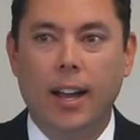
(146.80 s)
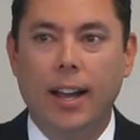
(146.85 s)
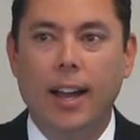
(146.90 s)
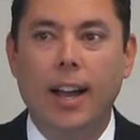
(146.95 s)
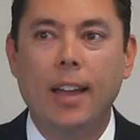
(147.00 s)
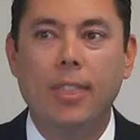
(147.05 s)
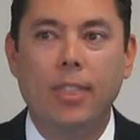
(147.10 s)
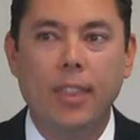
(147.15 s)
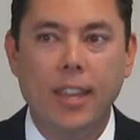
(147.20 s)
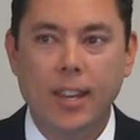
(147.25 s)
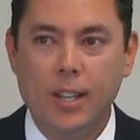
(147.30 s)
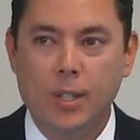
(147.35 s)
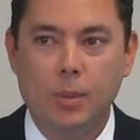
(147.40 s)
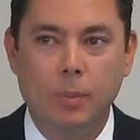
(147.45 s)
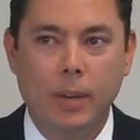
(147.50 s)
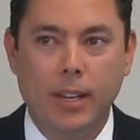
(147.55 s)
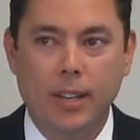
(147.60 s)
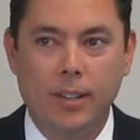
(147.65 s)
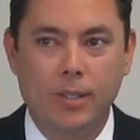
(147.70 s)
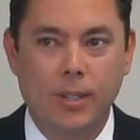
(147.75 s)
I think it's
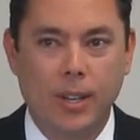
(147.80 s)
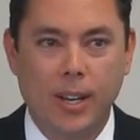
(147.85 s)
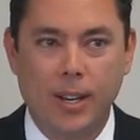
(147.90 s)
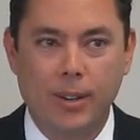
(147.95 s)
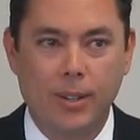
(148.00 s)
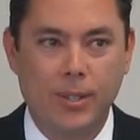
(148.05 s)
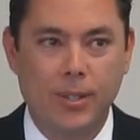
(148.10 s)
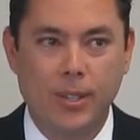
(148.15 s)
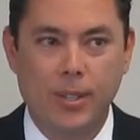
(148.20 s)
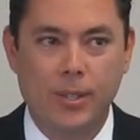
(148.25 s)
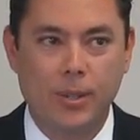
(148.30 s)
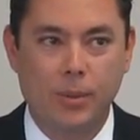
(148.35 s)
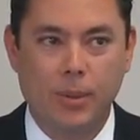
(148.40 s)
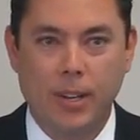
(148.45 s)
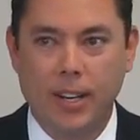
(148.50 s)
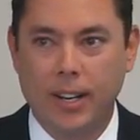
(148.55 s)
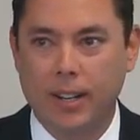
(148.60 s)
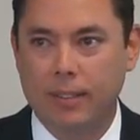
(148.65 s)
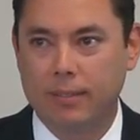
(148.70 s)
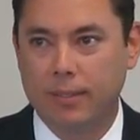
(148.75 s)
because Congress doesn't
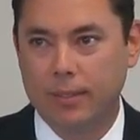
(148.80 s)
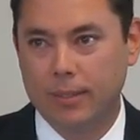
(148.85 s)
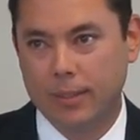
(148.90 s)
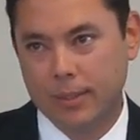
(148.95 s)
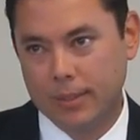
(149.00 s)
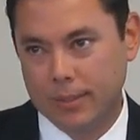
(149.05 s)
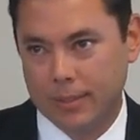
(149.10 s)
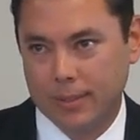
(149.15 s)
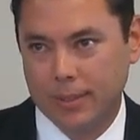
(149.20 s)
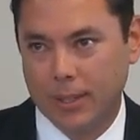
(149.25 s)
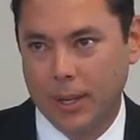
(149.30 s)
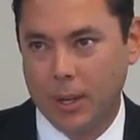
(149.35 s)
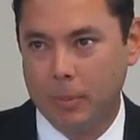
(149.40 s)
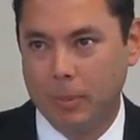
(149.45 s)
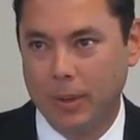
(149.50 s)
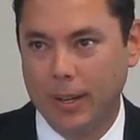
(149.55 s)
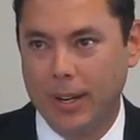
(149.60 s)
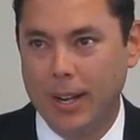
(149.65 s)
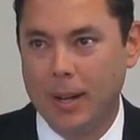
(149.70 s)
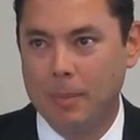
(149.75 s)
want to
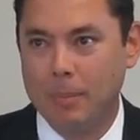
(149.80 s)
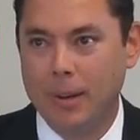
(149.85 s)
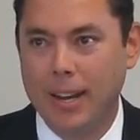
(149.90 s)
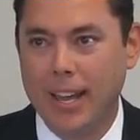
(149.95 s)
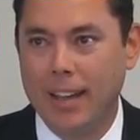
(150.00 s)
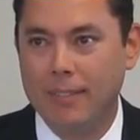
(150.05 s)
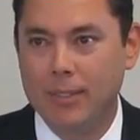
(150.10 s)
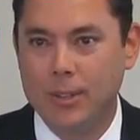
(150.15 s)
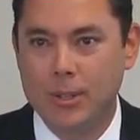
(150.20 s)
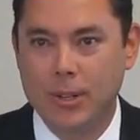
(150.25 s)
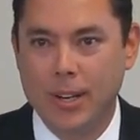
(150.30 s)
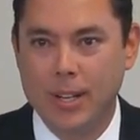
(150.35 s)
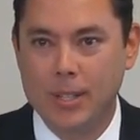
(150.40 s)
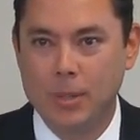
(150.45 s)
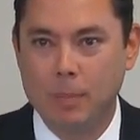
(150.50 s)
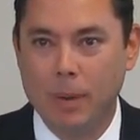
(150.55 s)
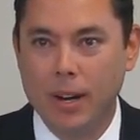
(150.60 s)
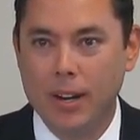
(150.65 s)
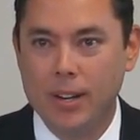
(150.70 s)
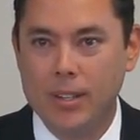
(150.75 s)
open it up and have the
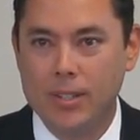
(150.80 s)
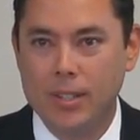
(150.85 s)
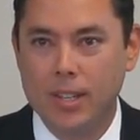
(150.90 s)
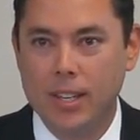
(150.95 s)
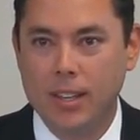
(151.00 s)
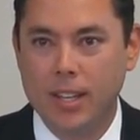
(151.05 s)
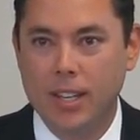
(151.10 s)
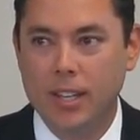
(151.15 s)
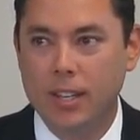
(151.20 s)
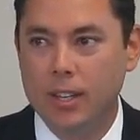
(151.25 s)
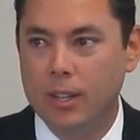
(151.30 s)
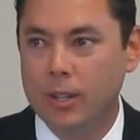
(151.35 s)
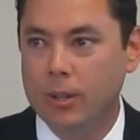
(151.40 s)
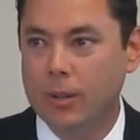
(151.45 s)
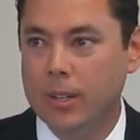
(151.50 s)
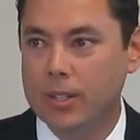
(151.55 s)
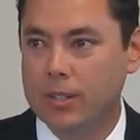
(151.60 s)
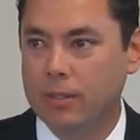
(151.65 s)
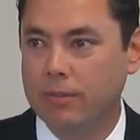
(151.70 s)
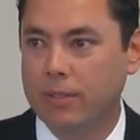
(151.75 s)
transparency that
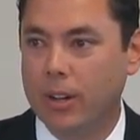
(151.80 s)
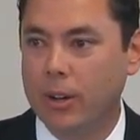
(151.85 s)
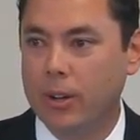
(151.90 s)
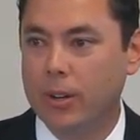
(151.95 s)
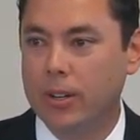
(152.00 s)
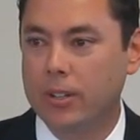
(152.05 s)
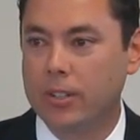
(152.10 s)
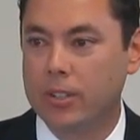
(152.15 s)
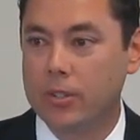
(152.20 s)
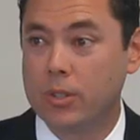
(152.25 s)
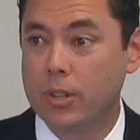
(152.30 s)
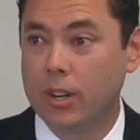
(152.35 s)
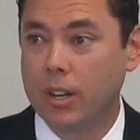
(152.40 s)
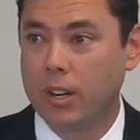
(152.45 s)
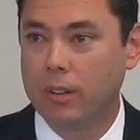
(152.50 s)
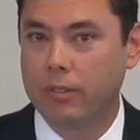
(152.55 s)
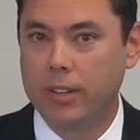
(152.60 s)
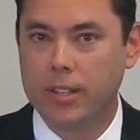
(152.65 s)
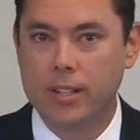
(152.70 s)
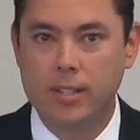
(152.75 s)
you as a voter
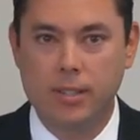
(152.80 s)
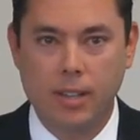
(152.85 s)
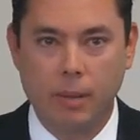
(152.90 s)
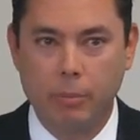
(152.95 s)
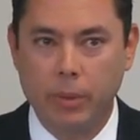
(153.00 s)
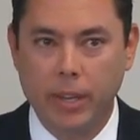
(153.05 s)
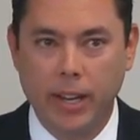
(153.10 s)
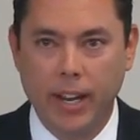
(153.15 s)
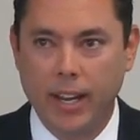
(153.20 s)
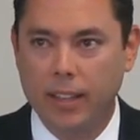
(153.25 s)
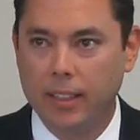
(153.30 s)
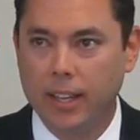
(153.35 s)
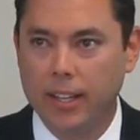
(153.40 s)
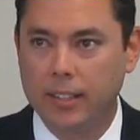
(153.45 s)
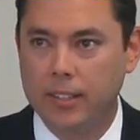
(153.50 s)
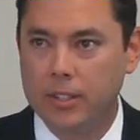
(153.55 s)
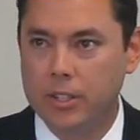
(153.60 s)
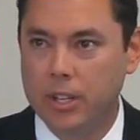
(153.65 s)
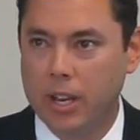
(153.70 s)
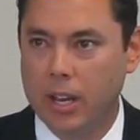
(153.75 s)
deserve. And it's something I'd
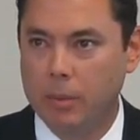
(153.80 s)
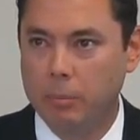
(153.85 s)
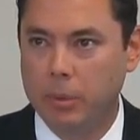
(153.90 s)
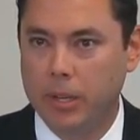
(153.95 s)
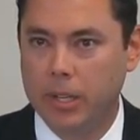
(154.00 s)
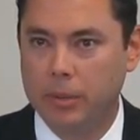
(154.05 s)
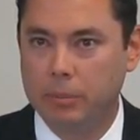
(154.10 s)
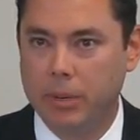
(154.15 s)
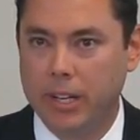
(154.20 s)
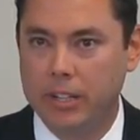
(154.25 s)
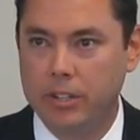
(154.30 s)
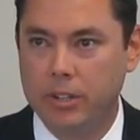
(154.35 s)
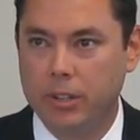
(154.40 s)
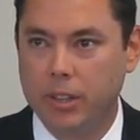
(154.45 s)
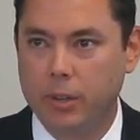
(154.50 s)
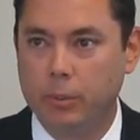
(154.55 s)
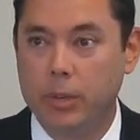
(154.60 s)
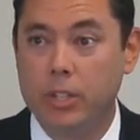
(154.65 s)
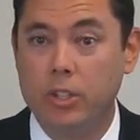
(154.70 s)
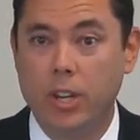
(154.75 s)
like to champion and make sure
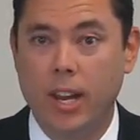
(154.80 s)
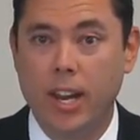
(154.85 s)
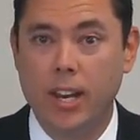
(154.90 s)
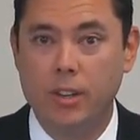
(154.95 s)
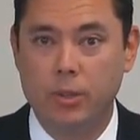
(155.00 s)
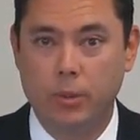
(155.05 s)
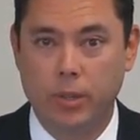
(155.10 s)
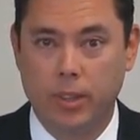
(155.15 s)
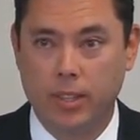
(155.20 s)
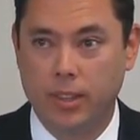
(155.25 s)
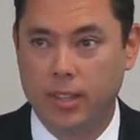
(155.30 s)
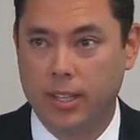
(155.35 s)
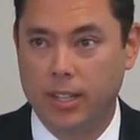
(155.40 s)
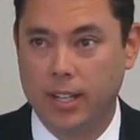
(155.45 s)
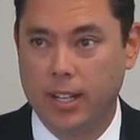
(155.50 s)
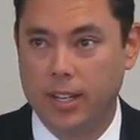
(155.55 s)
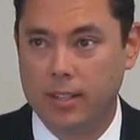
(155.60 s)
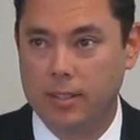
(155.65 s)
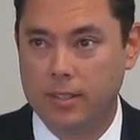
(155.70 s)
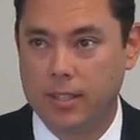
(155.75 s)
that we change within the
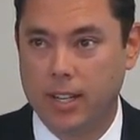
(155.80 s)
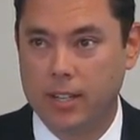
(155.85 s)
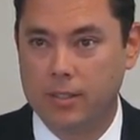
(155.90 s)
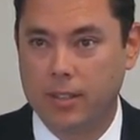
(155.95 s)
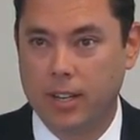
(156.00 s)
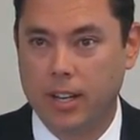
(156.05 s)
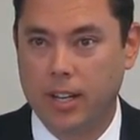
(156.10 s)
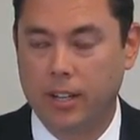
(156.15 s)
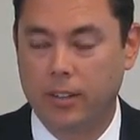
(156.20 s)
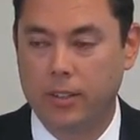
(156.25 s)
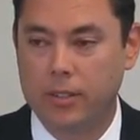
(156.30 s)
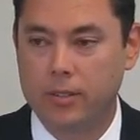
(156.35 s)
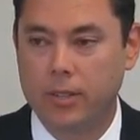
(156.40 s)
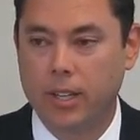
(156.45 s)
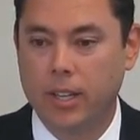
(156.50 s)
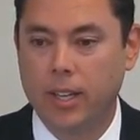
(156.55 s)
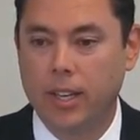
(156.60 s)
United States Congress.